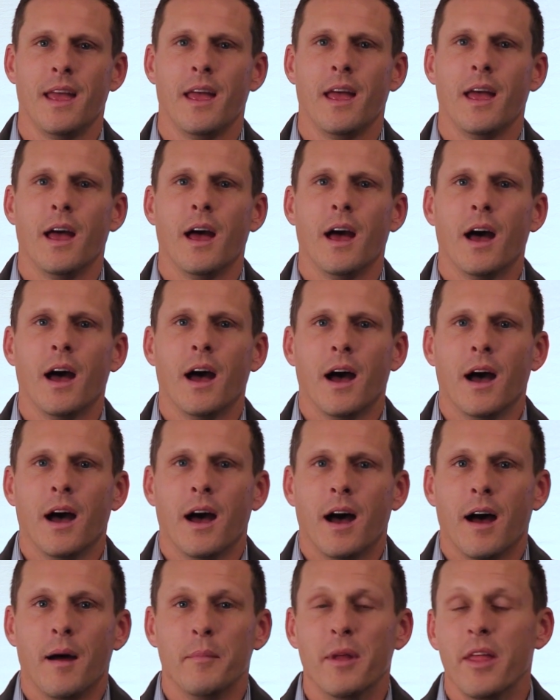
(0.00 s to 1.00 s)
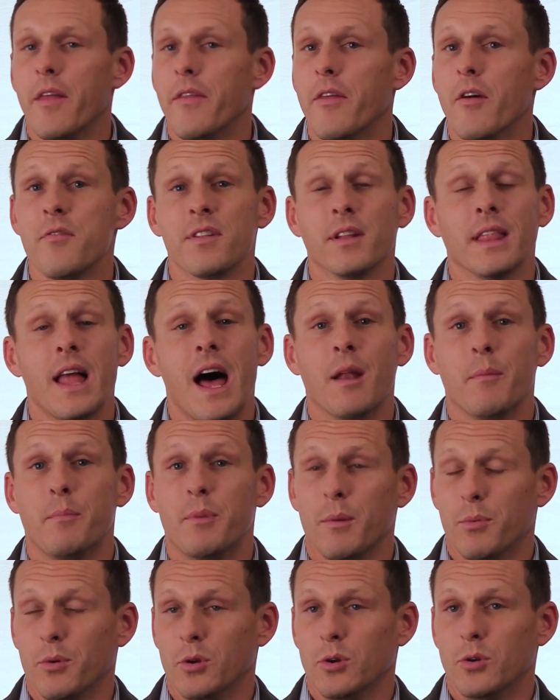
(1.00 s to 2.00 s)
I mean, there's a lot
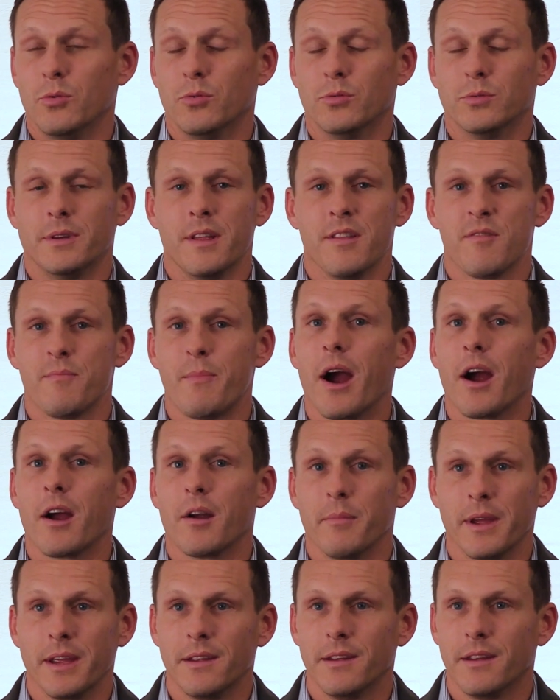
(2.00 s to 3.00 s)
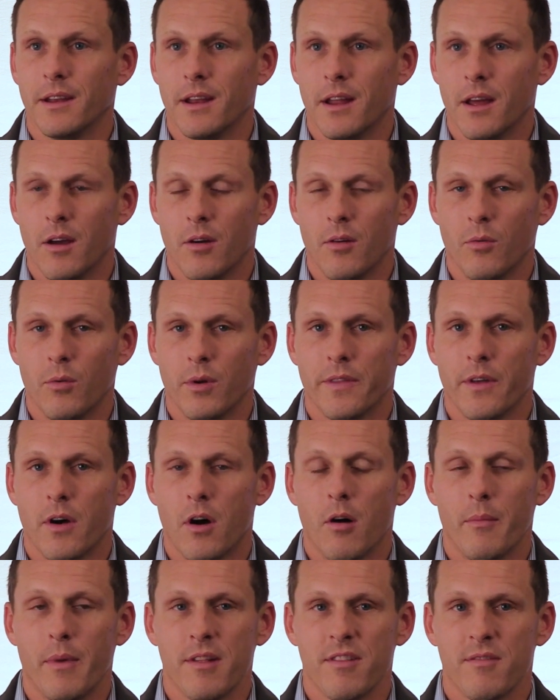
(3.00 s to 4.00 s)
of people who inspired me,
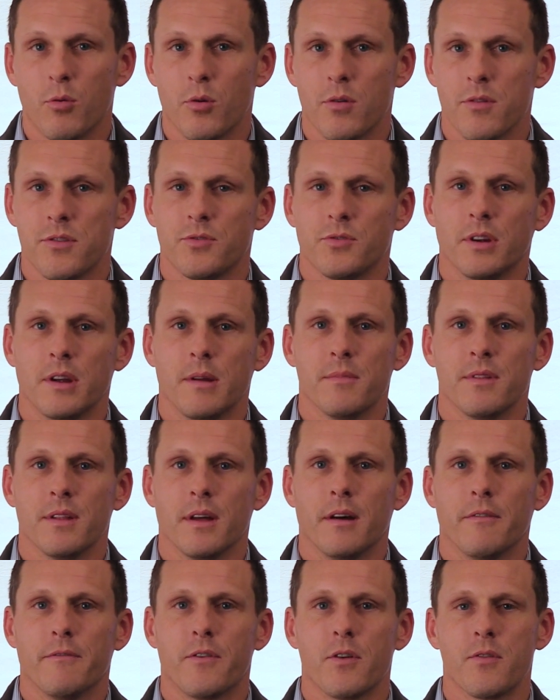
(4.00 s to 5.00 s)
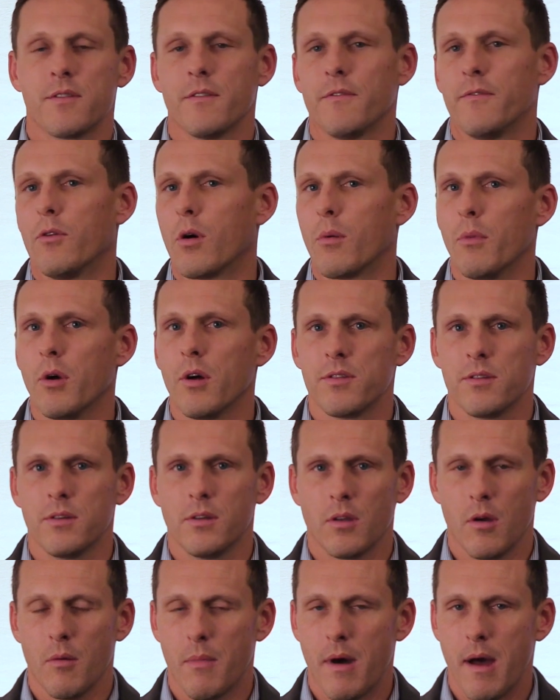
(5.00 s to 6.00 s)
with all my sports dreams. First and
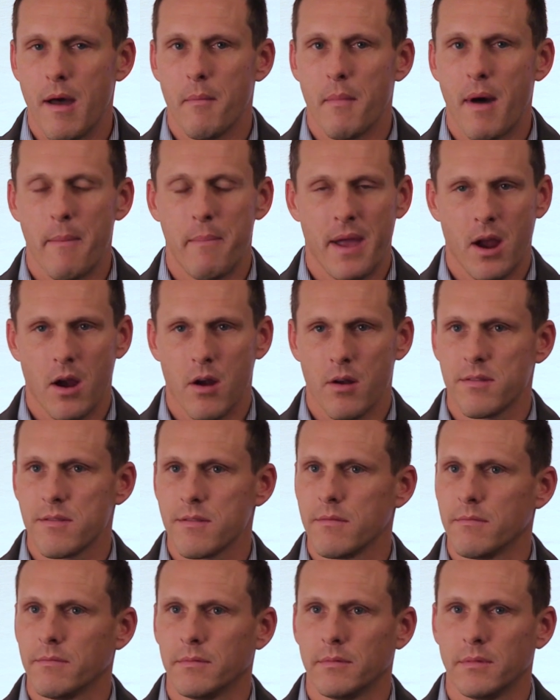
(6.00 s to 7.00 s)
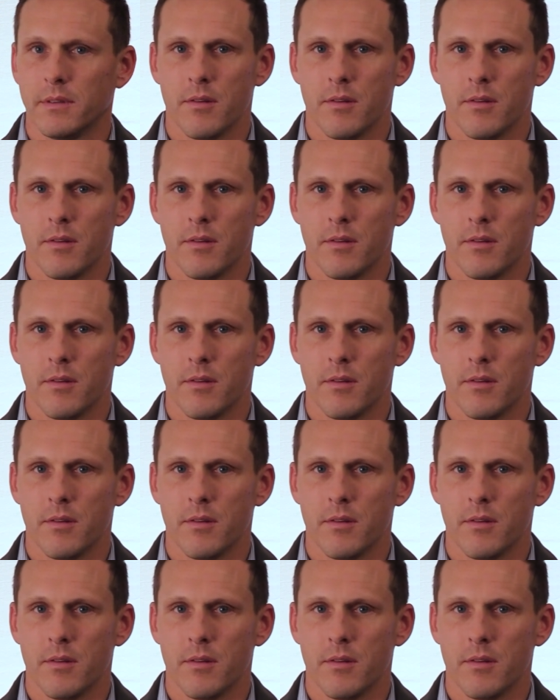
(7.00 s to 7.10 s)
foremost, my parents.